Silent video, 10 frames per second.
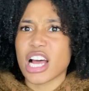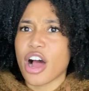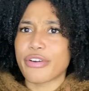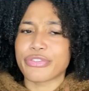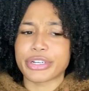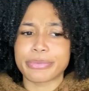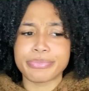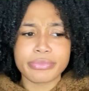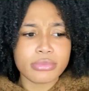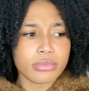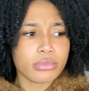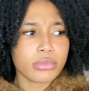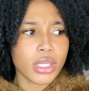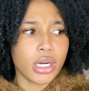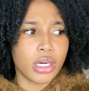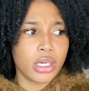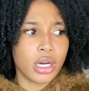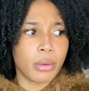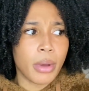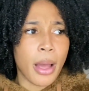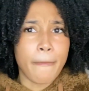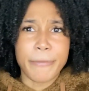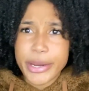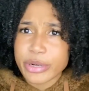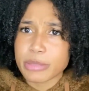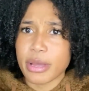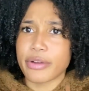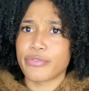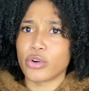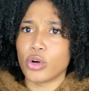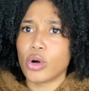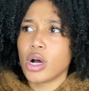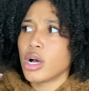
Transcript: offering, be respectful,